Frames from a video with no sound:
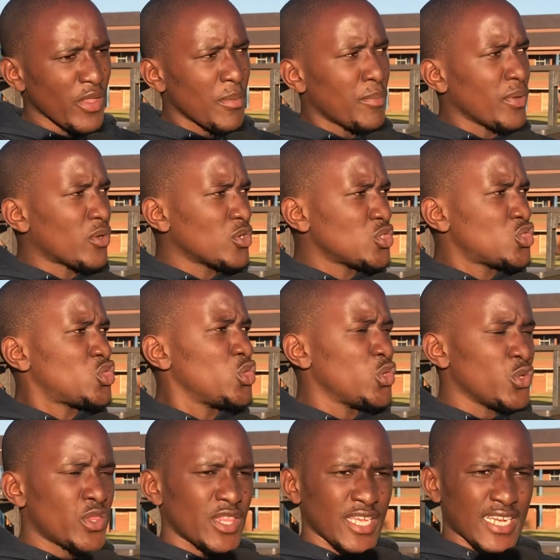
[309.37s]
Because do
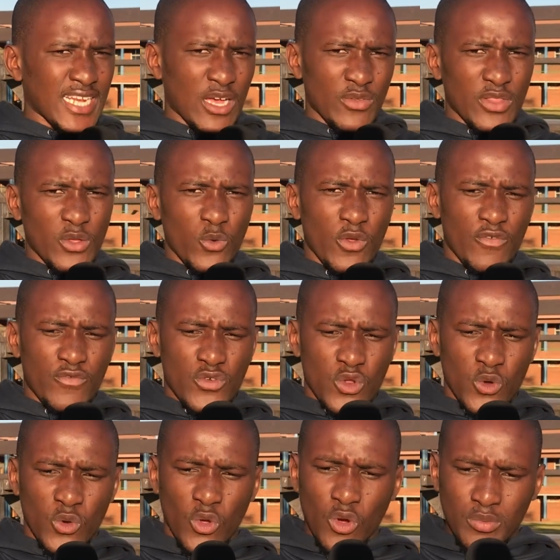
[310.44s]
you think now that we've
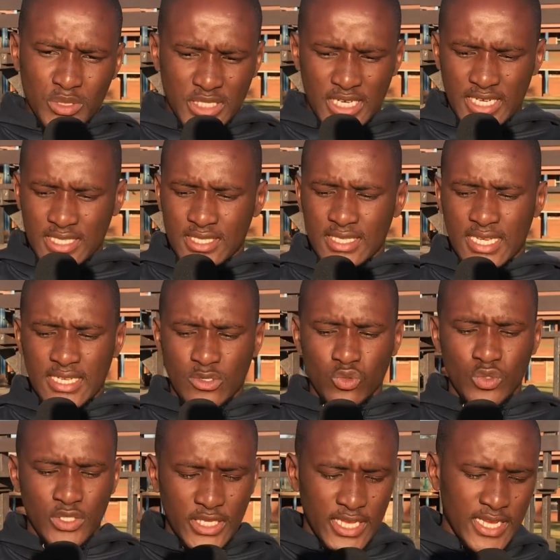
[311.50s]
thrown objects at
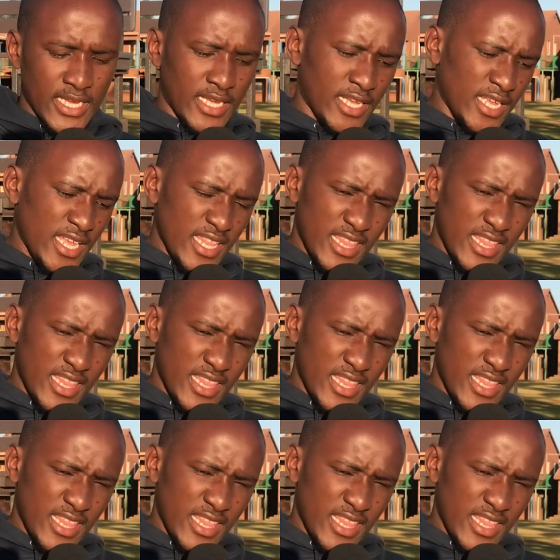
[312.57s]
Ntseki,